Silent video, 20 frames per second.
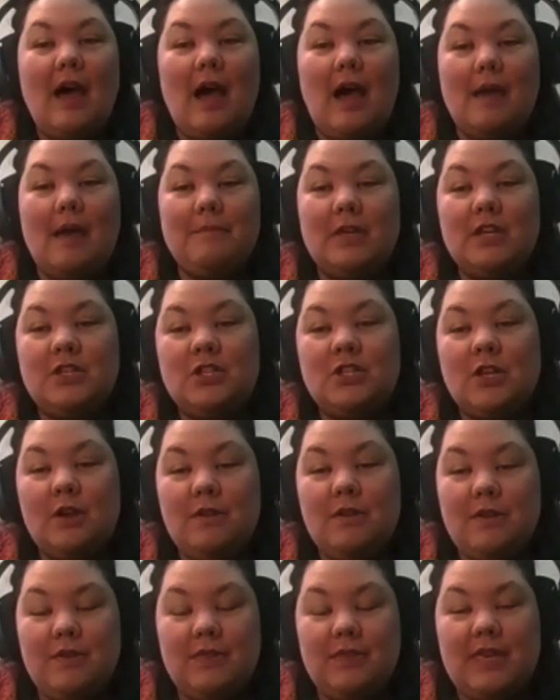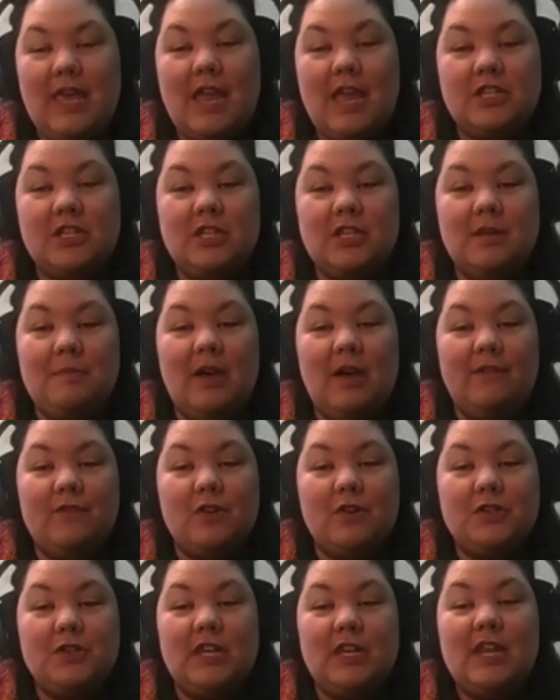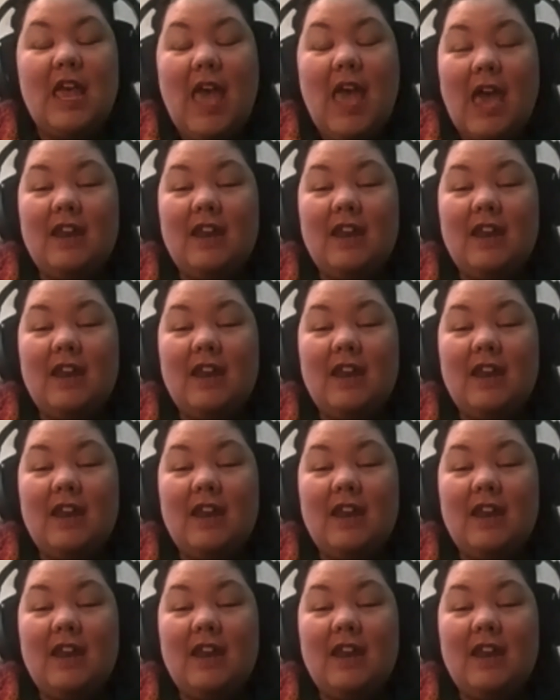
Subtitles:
I'm going to show you the HTML version.